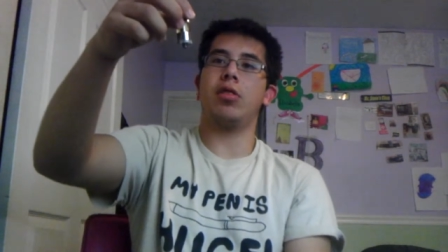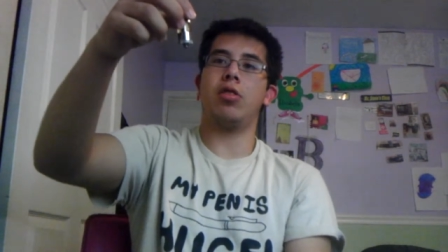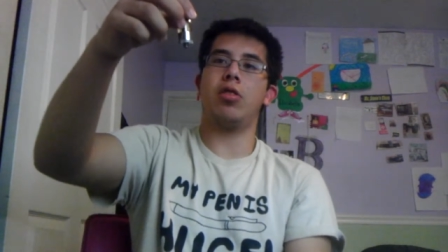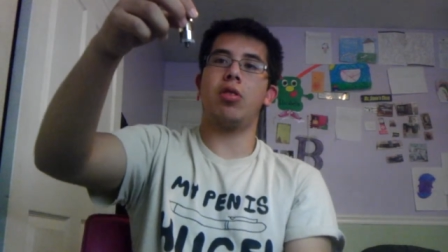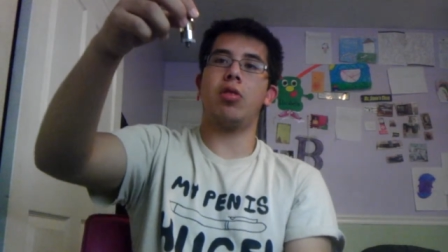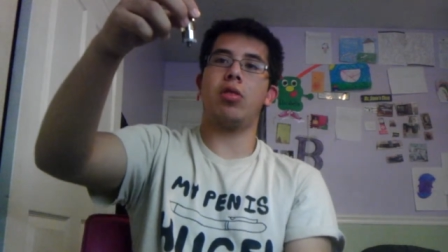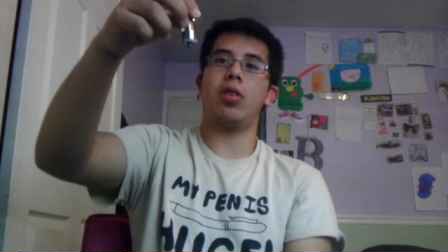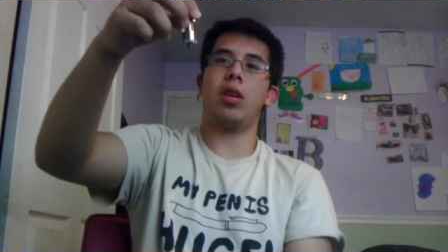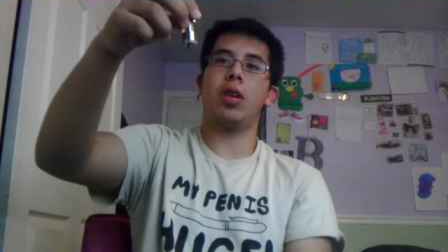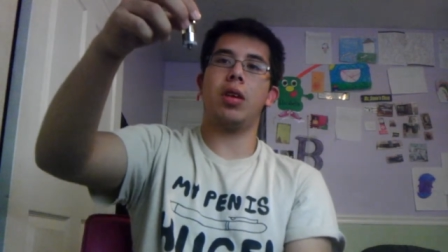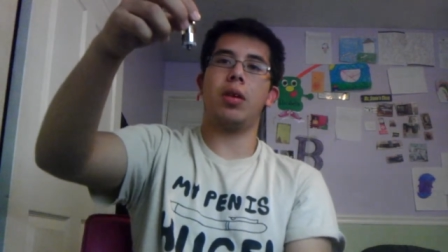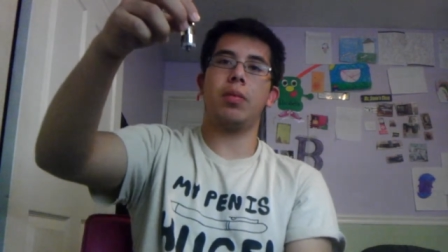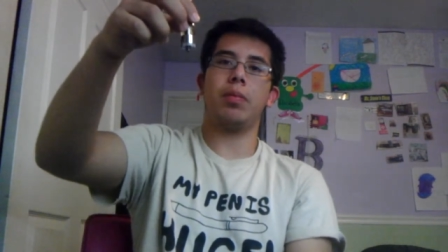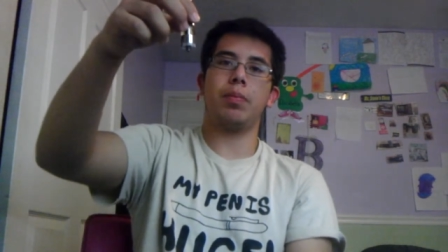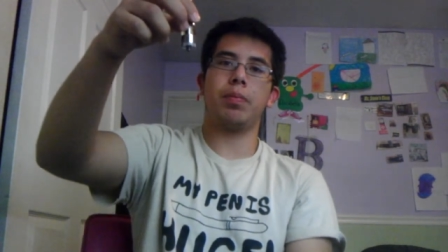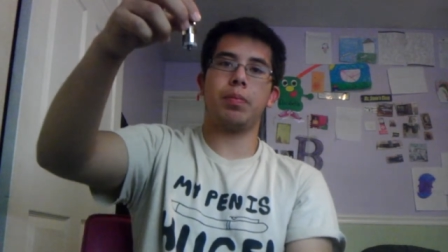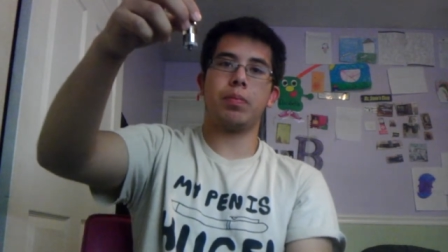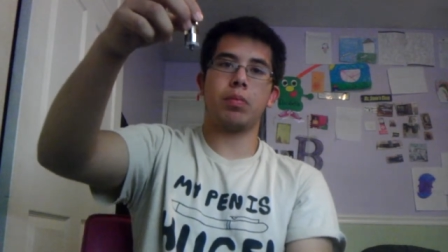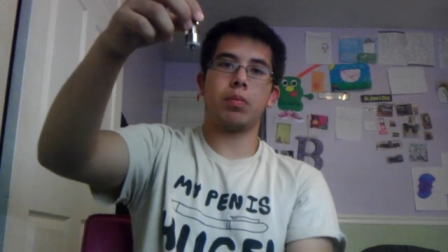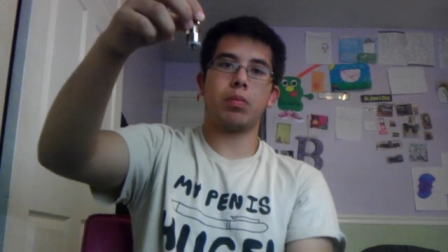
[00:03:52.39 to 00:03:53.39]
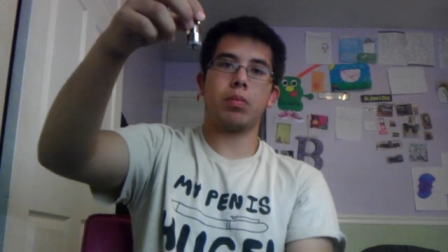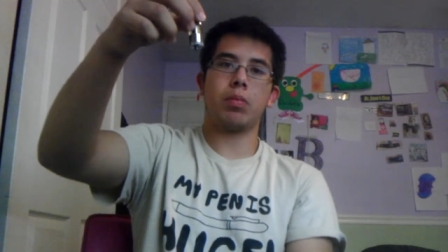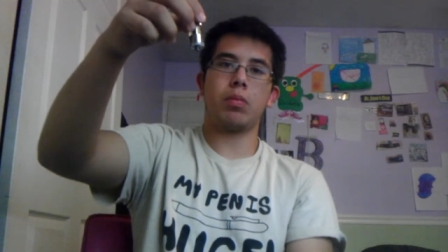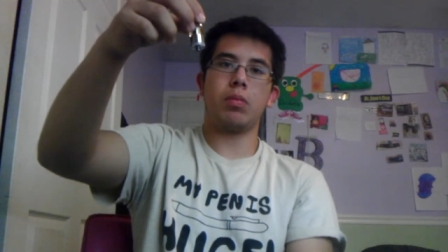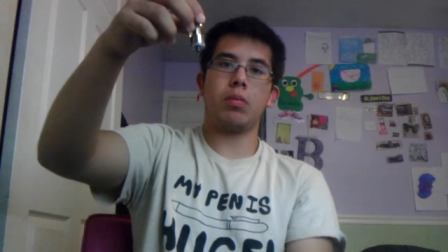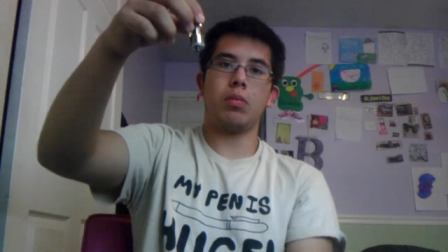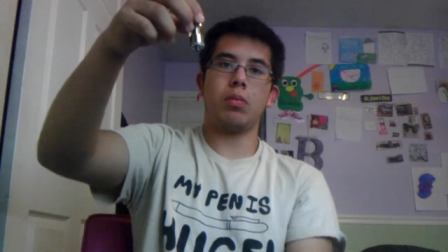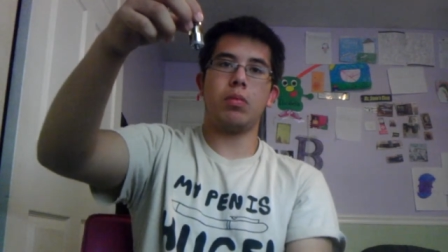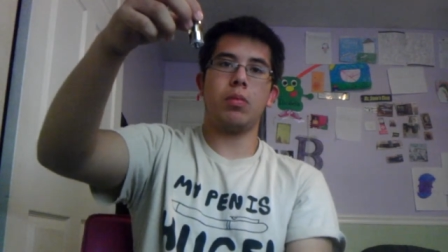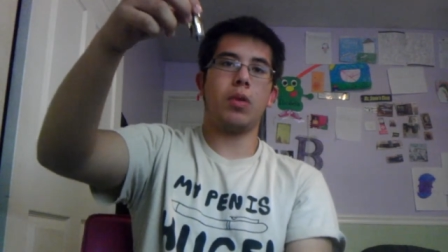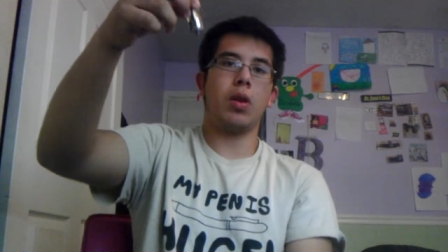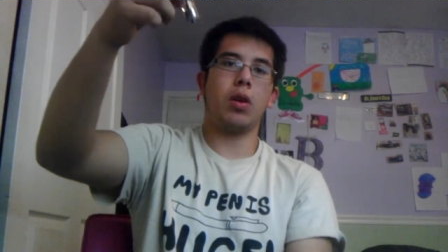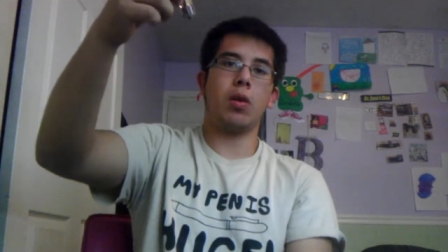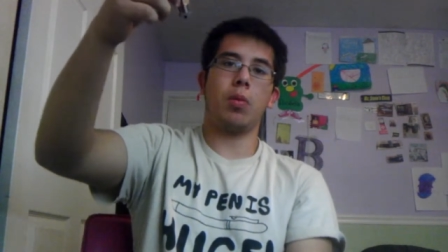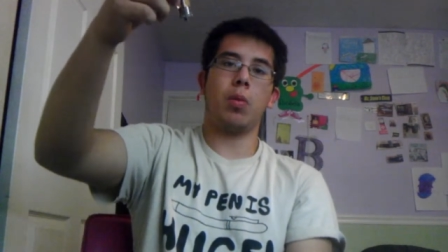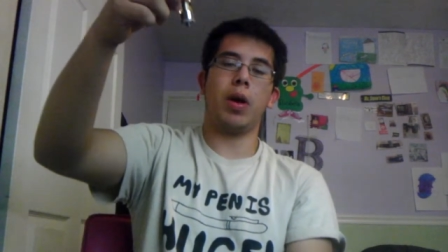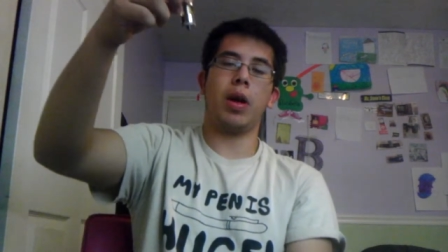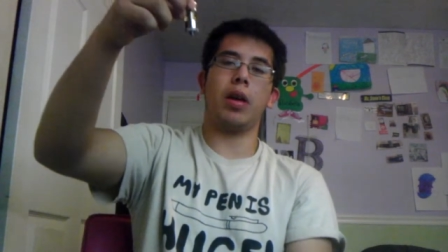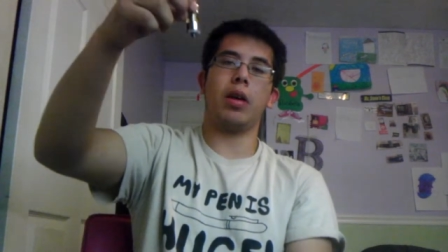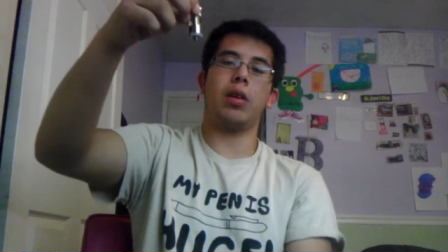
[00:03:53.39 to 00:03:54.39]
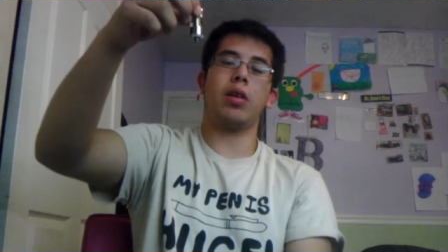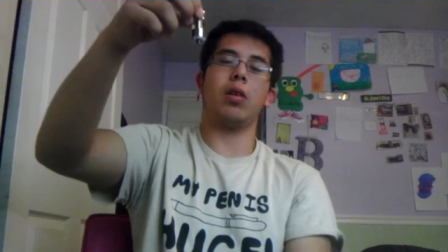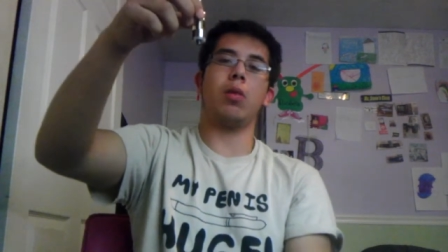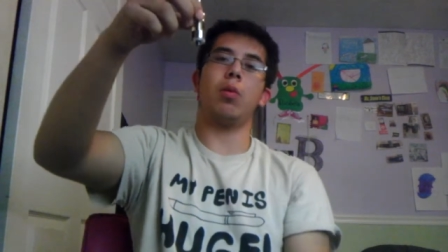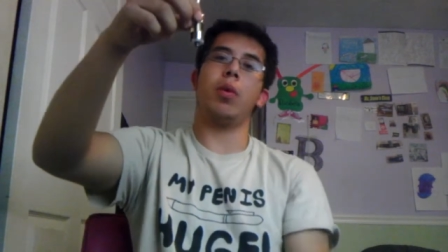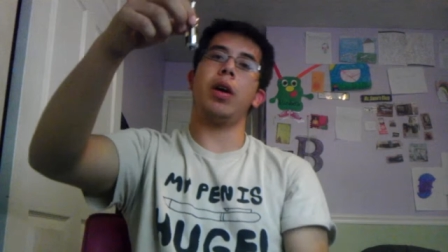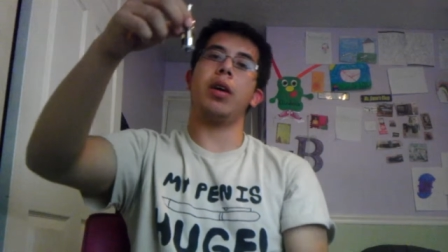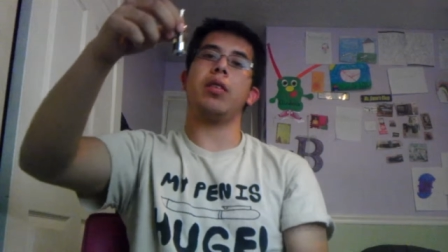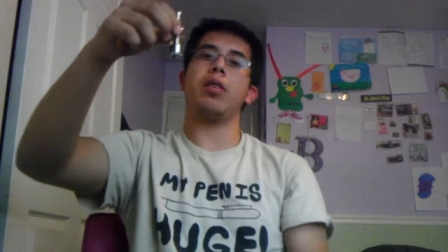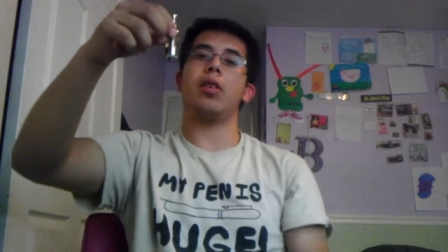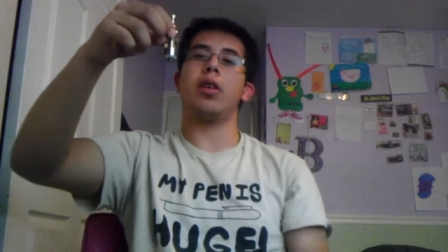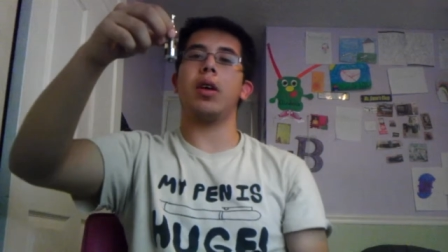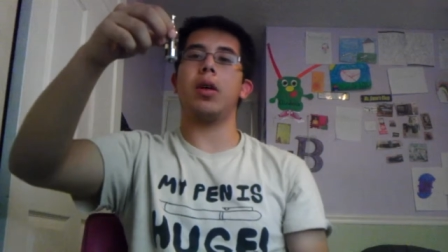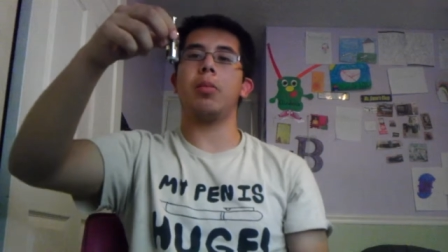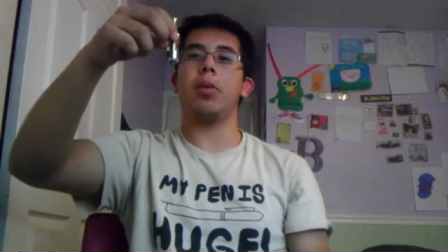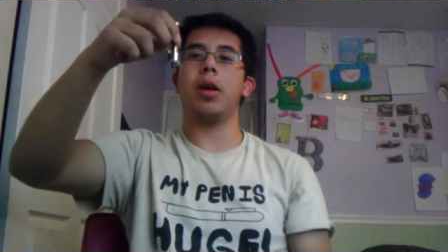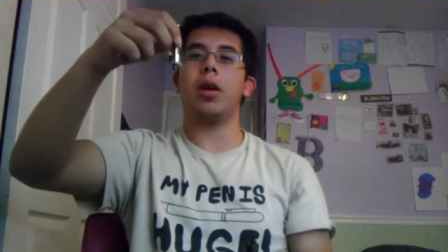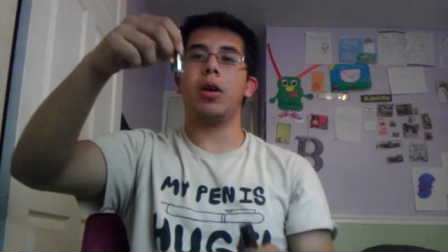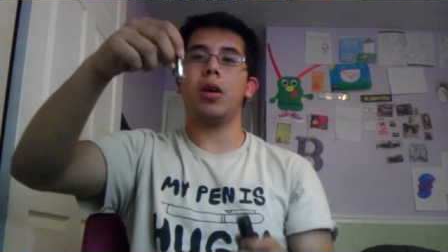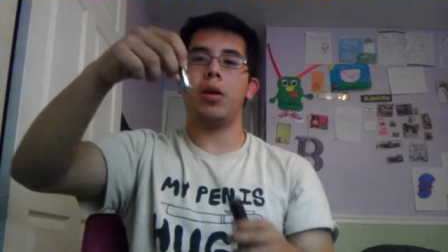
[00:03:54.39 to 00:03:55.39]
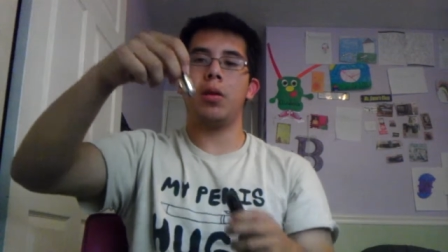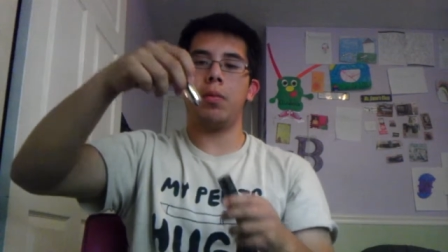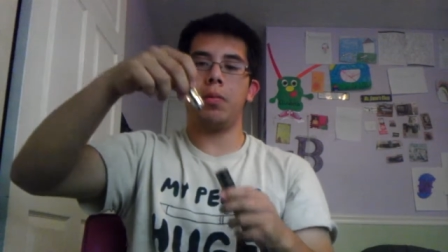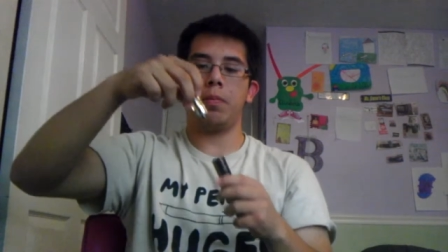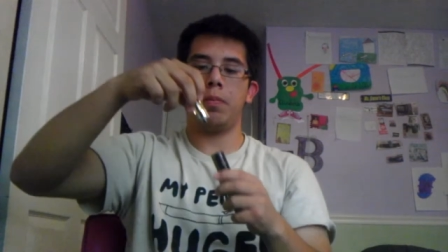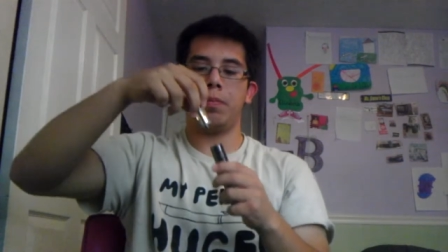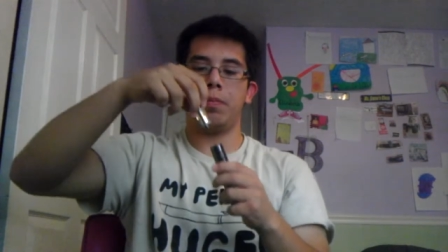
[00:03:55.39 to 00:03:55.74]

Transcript: juice in it, your wicks are going to be good.